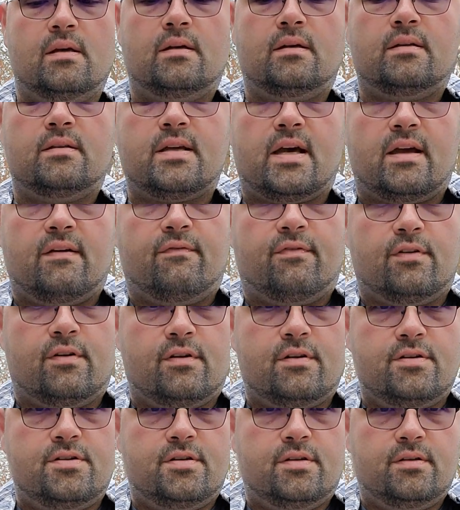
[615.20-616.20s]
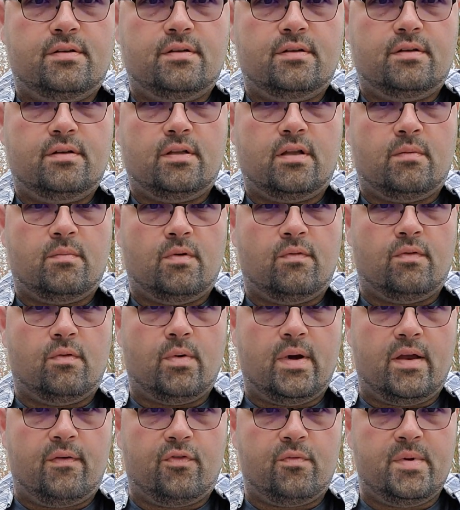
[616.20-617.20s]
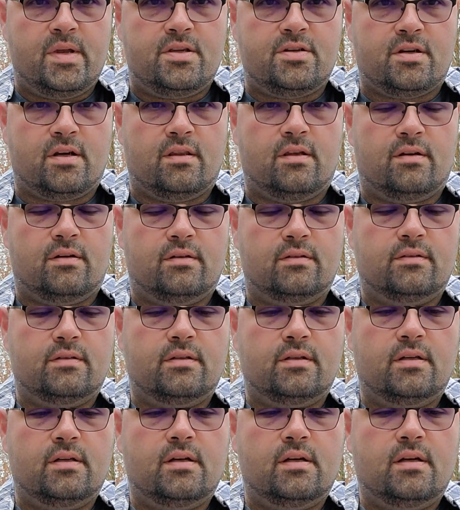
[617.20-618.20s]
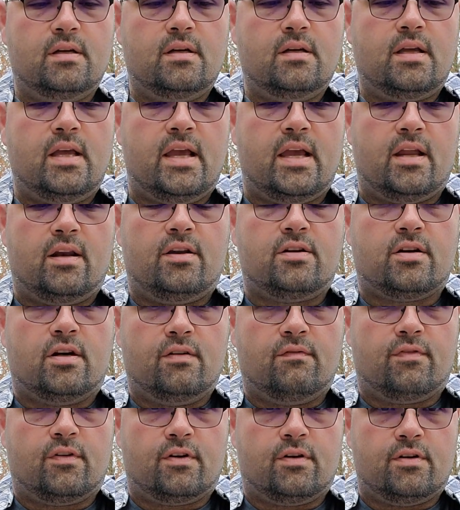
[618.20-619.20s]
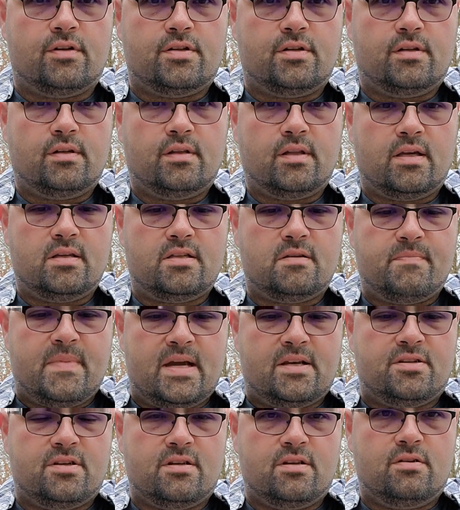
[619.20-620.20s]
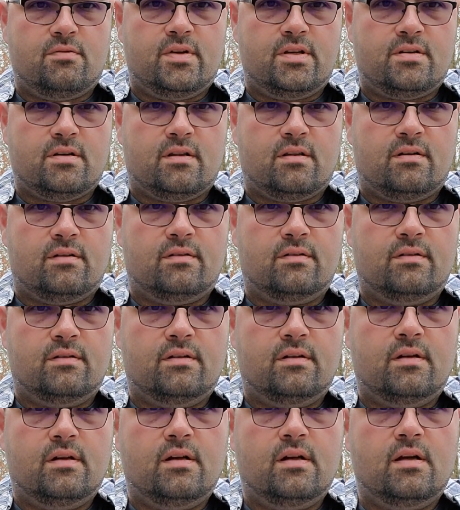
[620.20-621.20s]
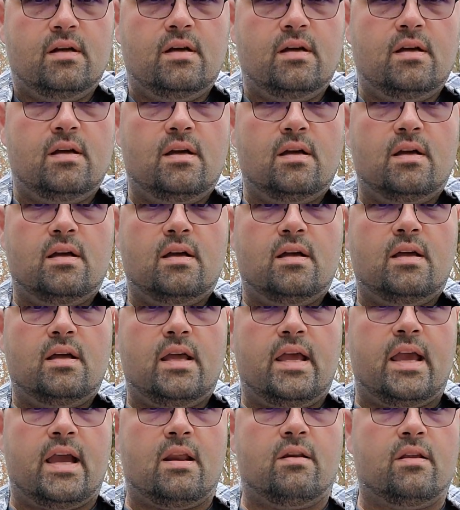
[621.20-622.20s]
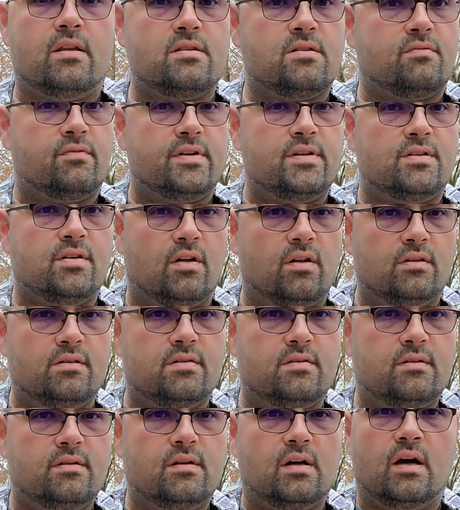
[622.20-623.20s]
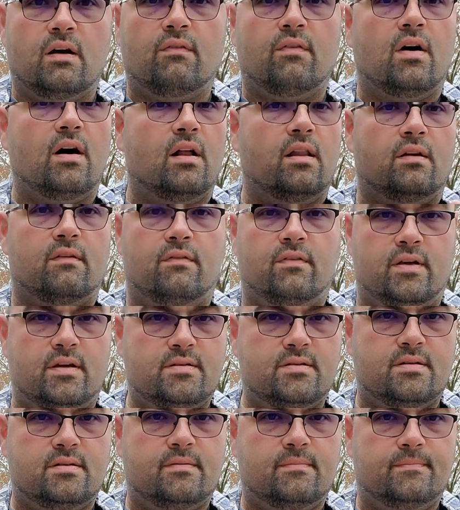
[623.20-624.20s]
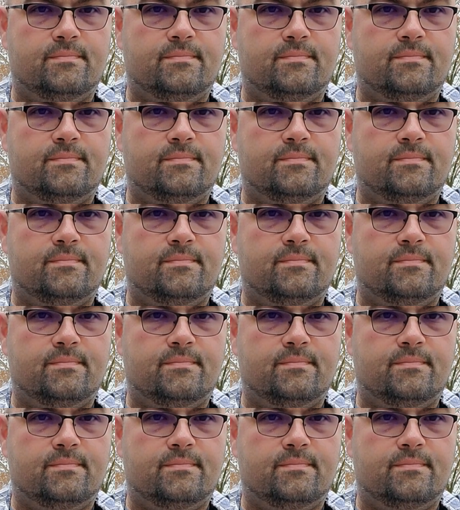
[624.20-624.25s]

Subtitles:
diverge, they move away from each other; and converge, they smash into each other. And as a result of all of this,